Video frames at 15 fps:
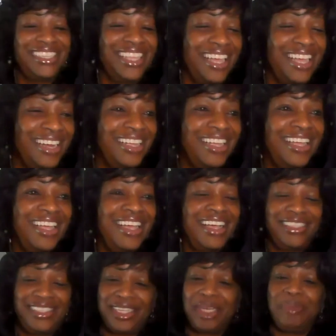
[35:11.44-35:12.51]
to that.
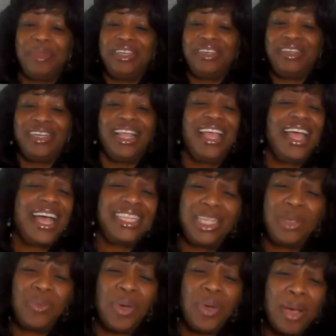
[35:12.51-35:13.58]
I said, I'm good. I
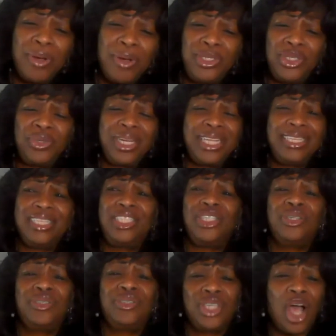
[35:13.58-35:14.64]
said, why won't you let the
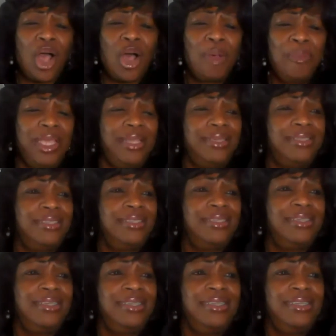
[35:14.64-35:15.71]
children call me?
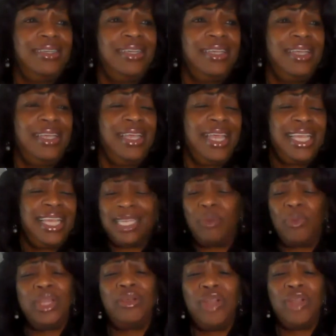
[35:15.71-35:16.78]
He said,
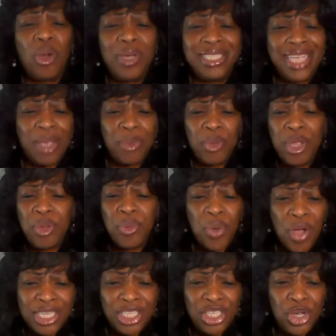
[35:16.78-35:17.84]
we don't always get what we
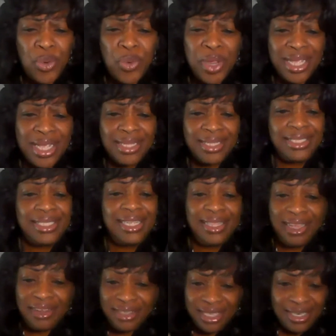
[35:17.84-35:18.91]
want, do we? See,
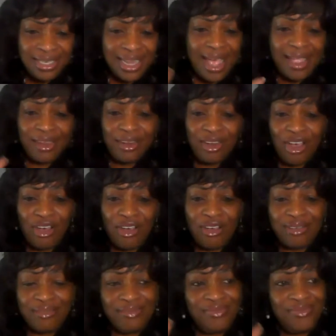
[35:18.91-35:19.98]
there's a
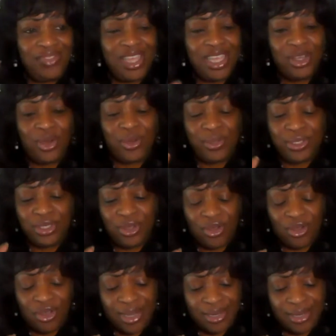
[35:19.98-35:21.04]
dialogue that goes
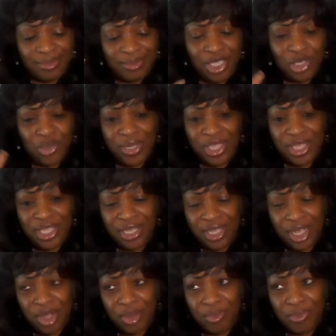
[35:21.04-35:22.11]
on between
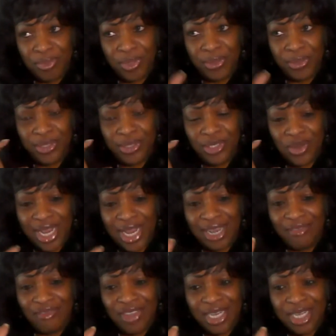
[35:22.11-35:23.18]
the abuser and
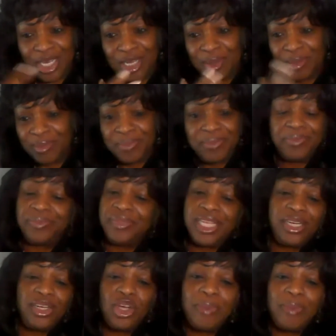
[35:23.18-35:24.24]
the victim
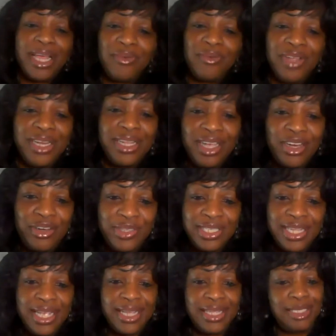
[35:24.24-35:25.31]
that nobody really
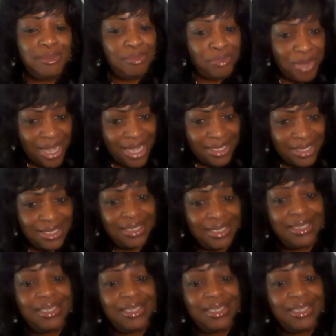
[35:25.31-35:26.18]
understands but